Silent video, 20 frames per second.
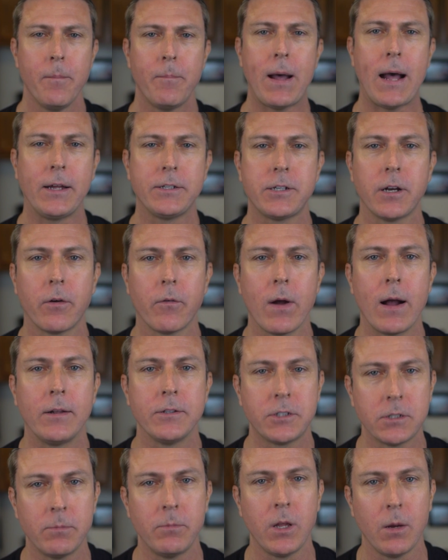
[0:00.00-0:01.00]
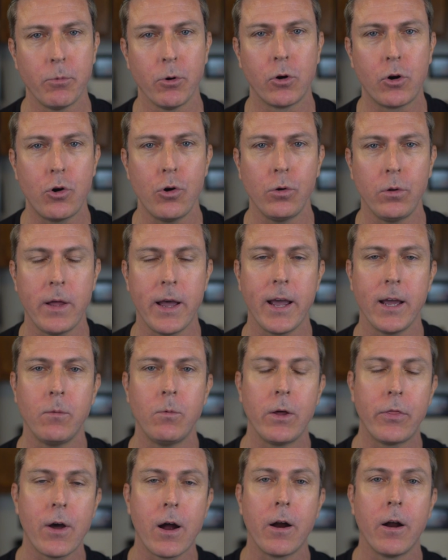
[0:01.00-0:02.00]
passing around some liberal Kool-Aid
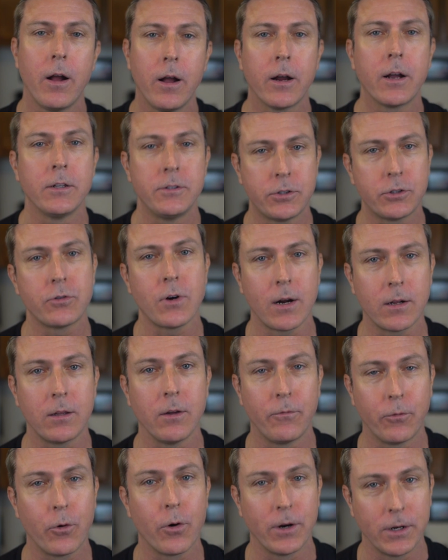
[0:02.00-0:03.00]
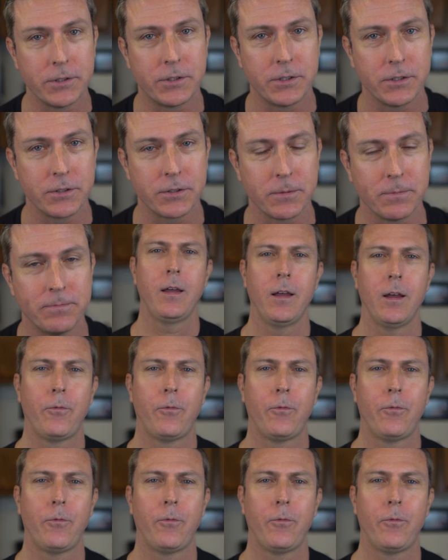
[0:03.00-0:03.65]
with our constructive criticism.